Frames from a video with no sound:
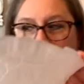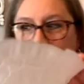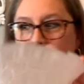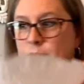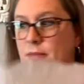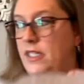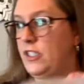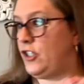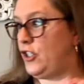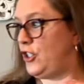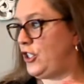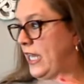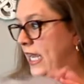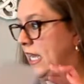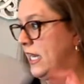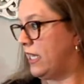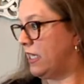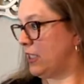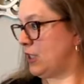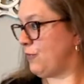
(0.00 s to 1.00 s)
is Miss
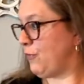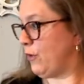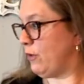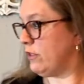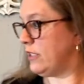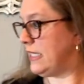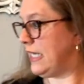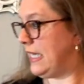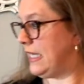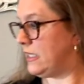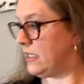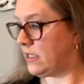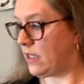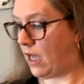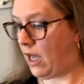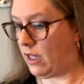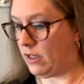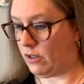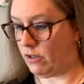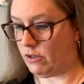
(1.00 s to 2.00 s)
Janice for $10.
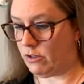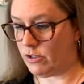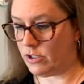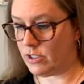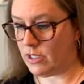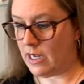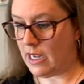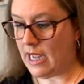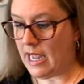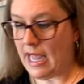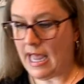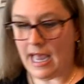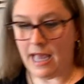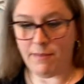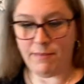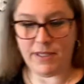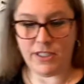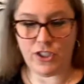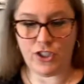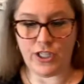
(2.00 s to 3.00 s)

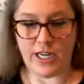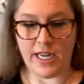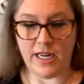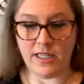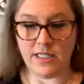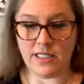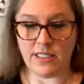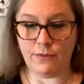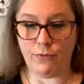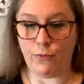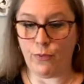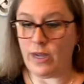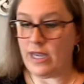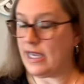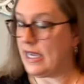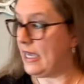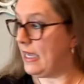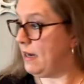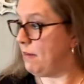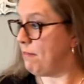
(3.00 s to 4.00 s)
And Miss Janice, if
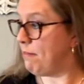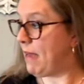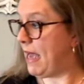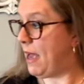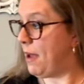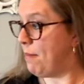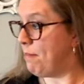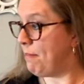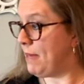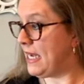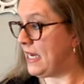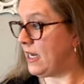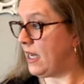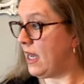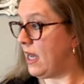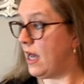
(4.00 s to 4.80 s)
we can me- meet